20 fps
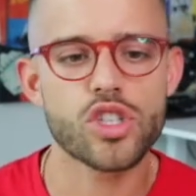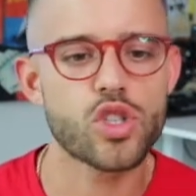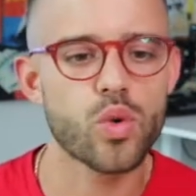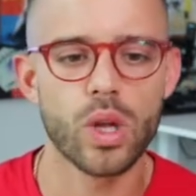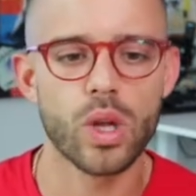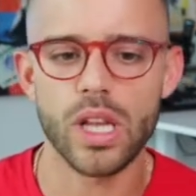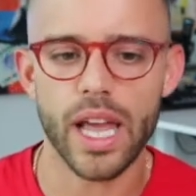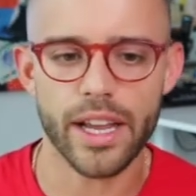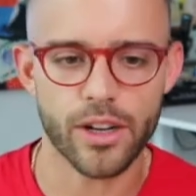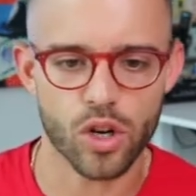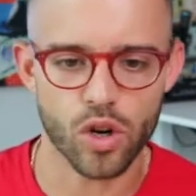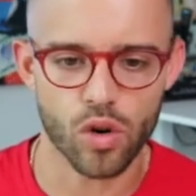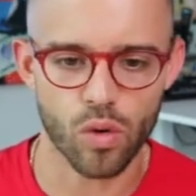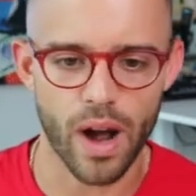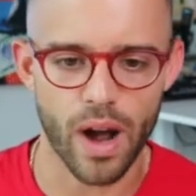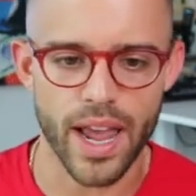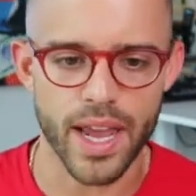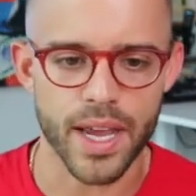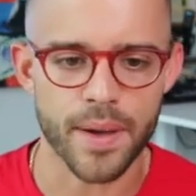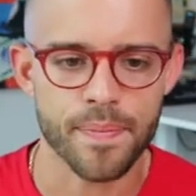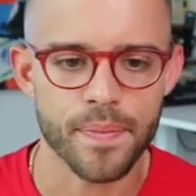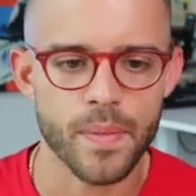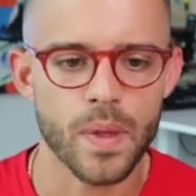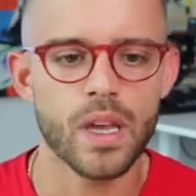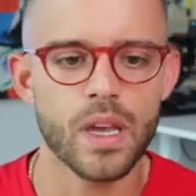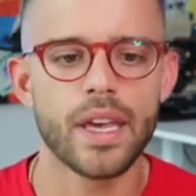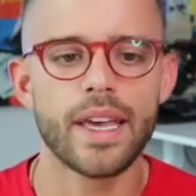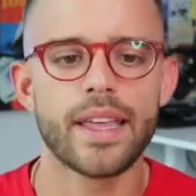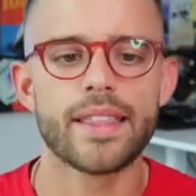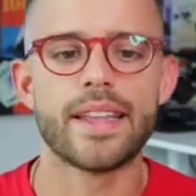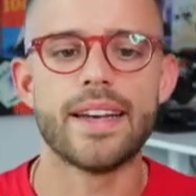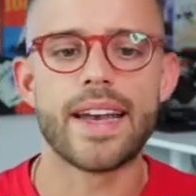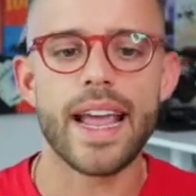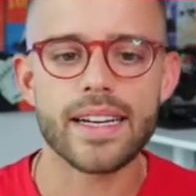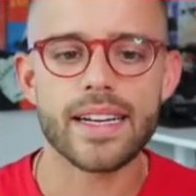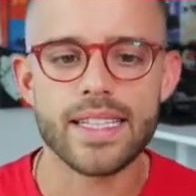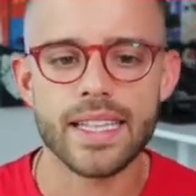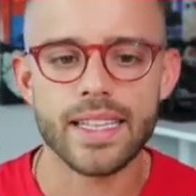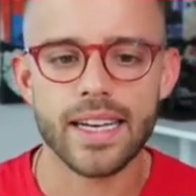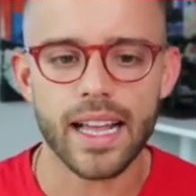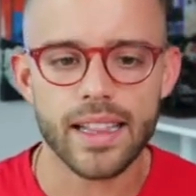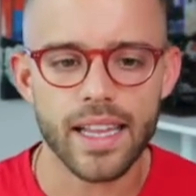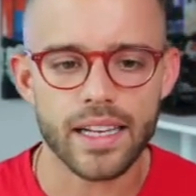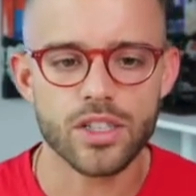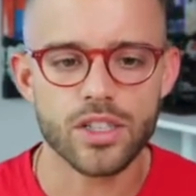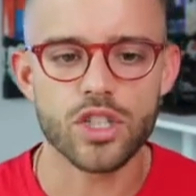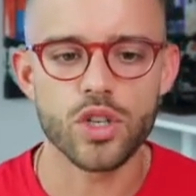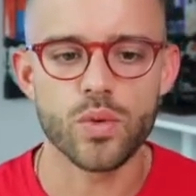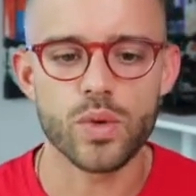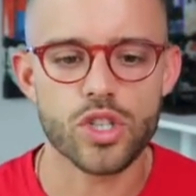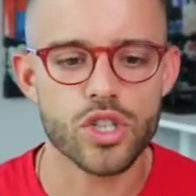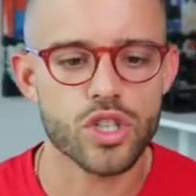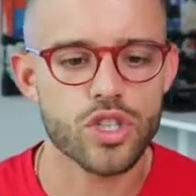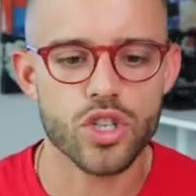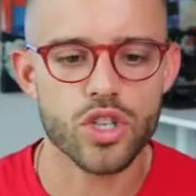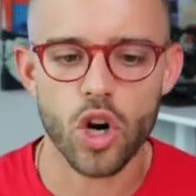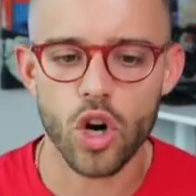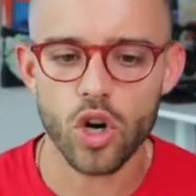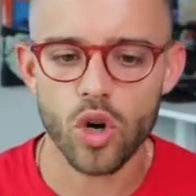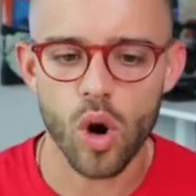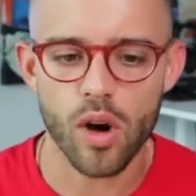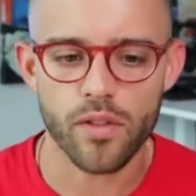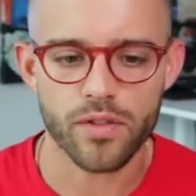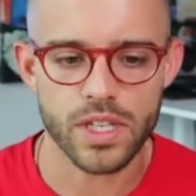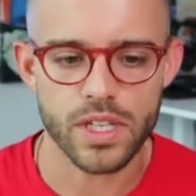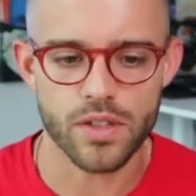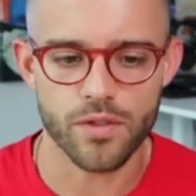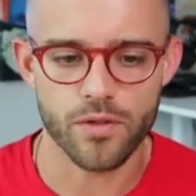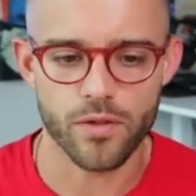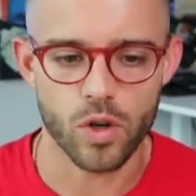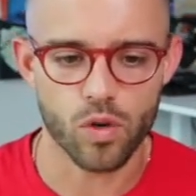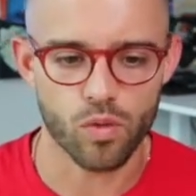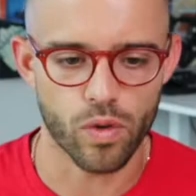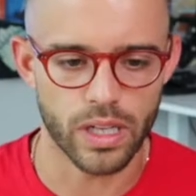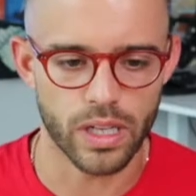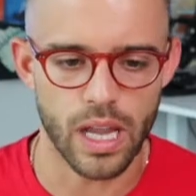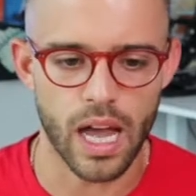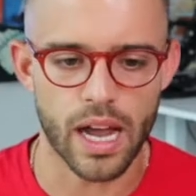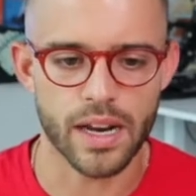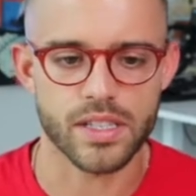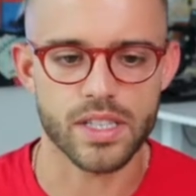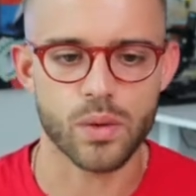to a lighter gray. The next thing that I like to do is just turn off these grid lines.